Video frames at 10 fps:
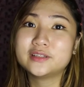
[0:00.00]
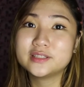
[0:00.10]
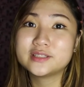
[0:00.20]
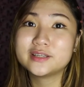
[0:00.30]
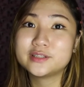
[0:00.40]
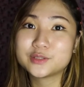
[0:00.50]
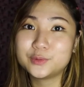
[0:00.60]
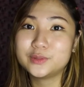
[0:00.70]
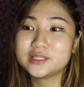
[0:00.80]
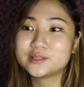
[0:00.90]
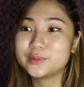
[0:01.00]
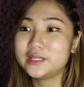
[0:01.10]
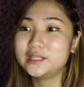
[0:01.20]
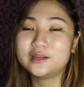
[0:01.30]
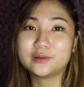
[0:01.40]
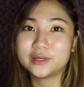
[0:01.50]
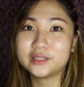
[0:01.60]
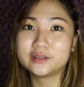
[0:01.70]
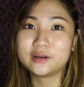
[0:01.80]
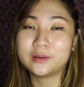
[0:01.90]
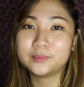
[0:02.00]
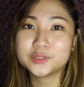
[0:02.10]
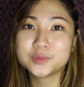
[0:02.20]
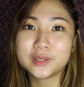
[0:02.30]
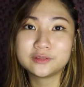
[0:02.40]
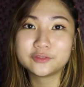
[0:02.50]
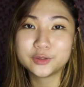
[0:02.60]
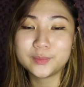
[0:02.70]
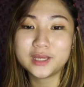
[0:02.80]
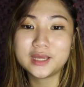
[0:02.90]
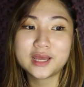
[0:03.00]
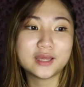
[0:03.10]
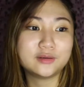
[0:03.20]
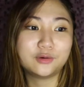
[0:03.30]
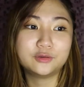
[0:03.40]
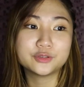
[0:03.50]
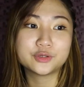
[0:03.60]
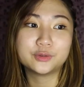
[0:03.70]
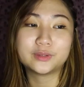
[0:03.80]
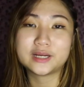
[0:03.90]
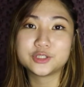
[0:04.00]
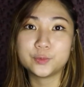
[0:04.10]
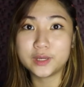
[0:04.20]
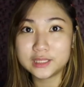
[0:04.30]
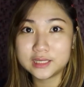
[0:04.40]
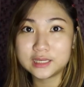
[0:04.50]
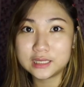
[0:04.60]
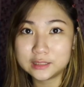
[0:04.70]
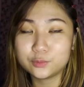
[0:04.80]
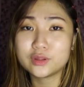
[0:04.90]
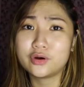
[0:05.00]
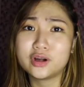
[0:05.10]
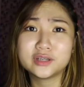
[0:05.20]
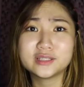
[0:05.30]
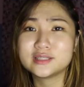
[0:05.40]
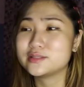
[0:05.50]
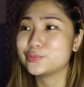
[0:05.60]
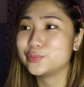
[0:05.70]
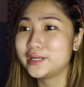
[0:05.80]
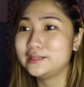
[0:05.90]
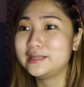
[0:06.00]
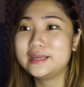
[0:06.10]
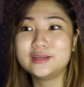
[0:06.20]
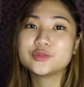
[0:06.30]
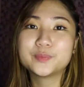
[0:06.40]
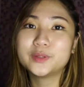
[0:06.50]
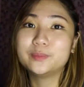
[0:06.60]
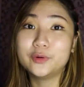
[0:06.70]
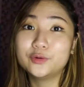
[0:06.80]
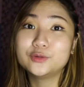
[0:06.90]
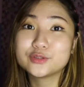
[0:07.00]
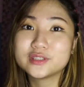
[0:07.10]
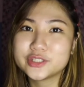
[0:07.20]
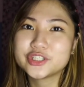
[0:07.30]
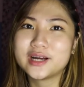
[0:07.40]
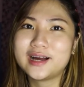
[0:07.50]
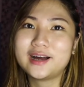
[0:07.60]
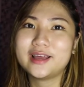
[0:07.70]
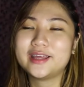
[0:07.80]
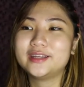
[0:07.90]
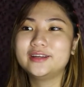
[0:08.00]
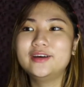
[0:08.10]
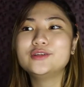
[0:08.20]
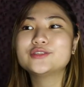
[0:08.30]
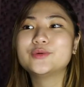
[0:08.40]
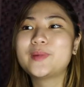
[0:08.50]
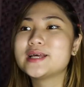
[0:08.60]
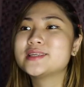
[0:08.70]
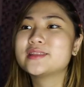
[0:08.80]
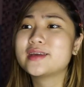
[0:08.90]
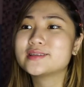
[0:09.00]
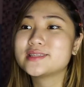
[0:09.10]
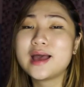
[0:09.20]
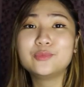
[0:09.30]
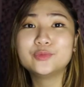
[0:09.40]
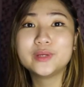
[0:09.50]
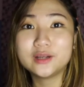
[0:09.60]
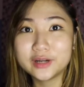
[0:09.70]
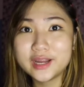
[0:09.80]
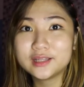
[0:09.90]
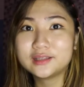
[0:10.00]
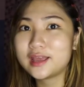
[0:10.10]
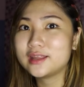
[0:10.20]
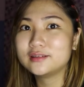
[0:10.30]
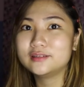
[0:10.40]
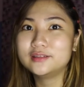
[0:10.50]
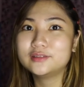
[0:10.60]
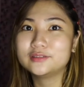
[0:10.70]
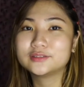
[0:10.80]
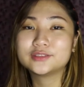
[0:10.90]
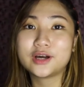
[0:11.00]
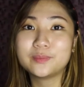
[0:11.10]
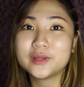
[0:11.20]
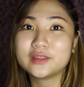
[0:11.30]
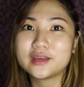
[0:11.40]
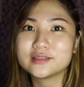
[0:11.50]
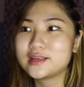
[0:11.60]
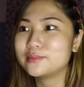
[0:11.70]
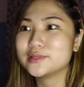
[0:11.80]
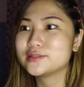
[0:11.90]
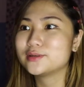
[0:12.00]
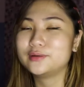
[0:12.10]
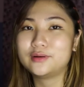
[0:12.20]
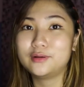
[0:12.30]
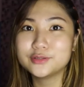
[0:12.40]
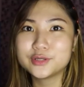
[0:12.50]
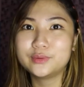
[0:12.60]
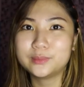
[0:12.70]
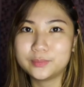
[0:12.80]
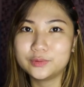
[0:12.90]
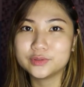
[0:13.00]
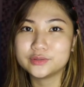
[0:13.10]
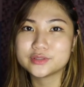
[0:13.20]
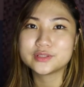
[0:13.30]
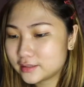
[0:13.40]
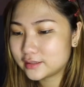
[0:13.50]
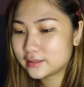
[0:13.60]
nursing school is really a great accomplishment for me, and also graduating it with honors is really super bonus na siya. And also passing the exam would be great, and, you know, topping the exam is also a bonus.